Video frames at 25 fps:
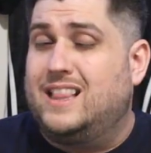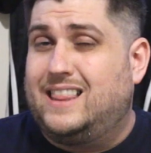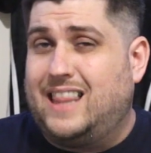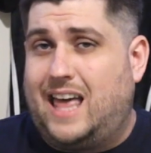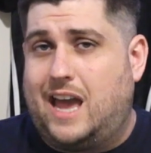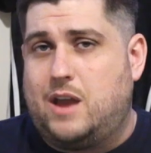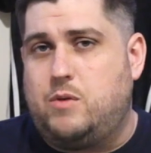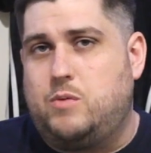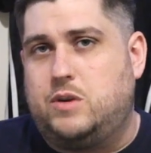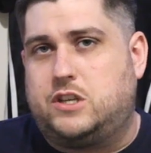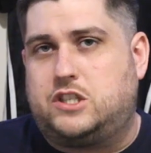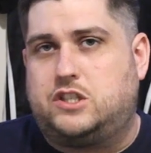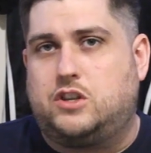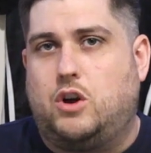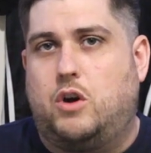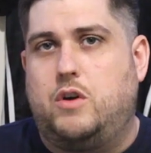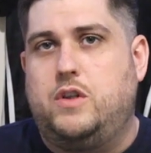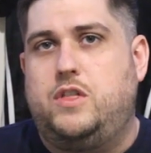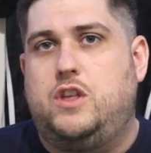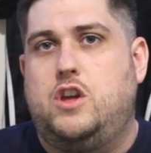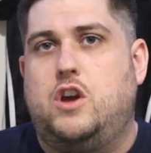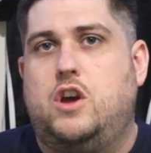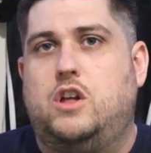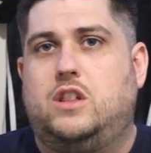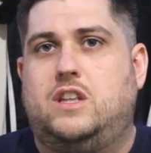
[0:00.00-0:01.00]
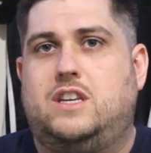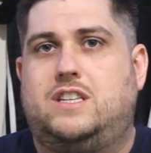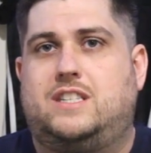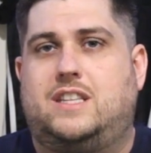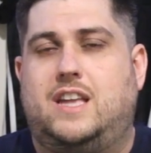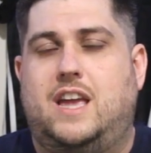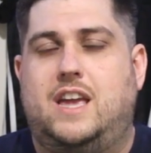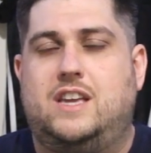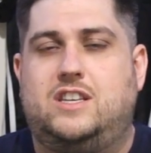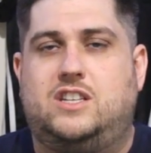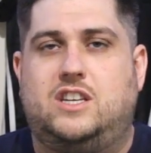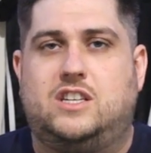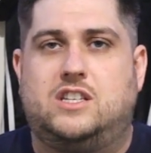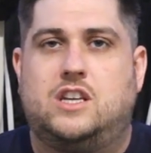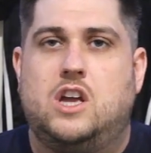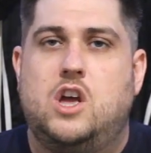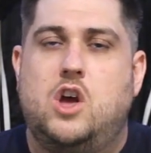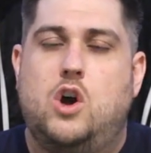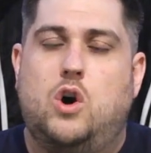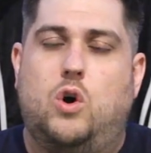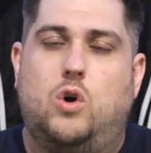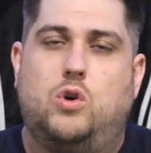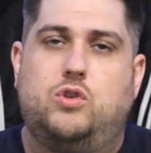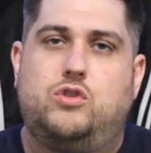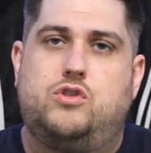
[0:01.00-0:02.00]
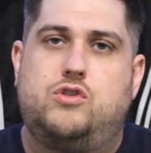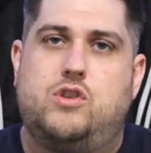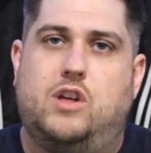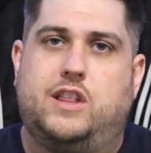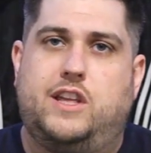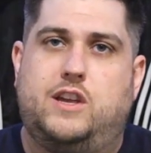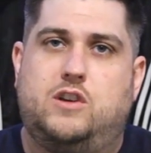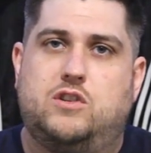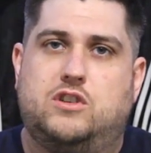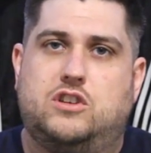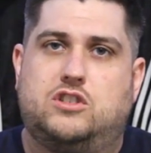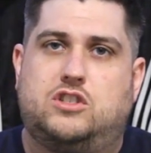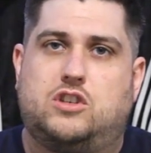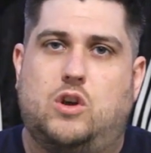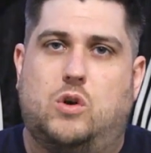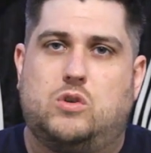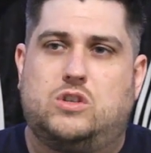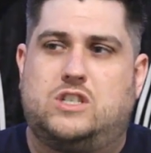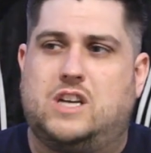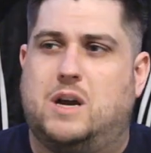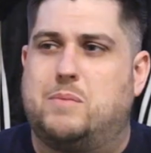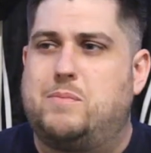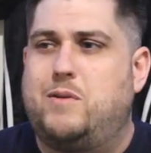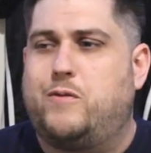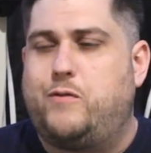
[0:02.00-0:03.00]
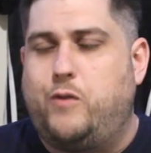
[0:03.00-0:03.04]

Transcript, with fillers: like we saw in the early stages under Ole Gunnar Solskjaer,